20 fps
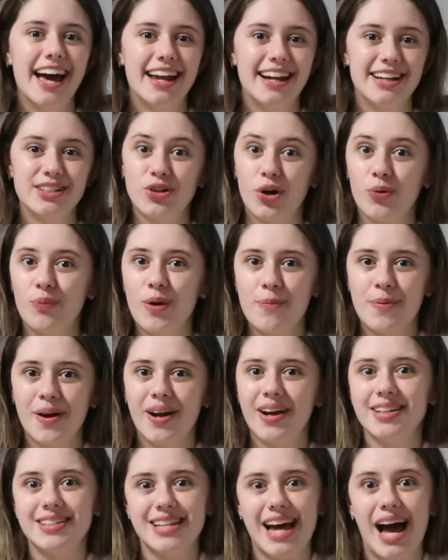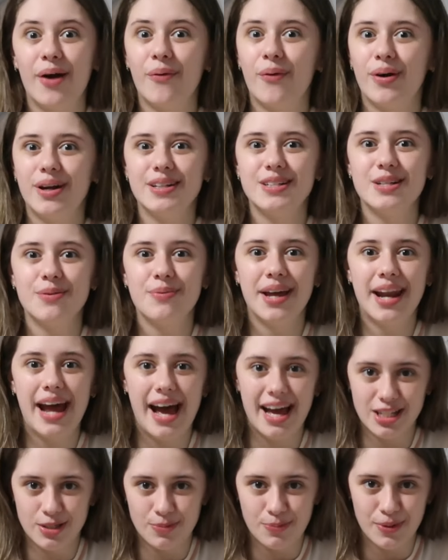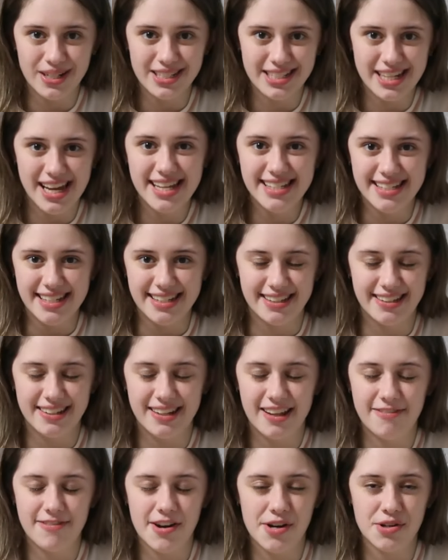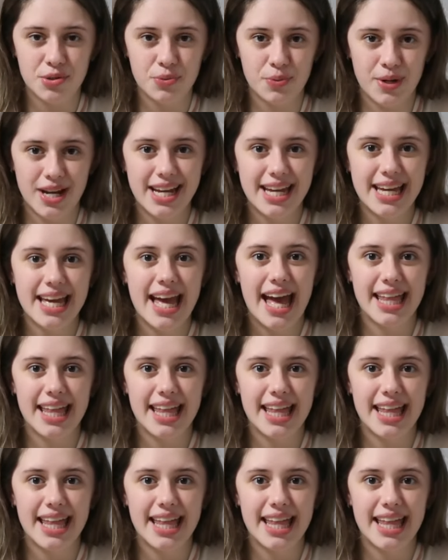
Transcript: And I told my parents that I wanted to be an ice princess and then they found a rink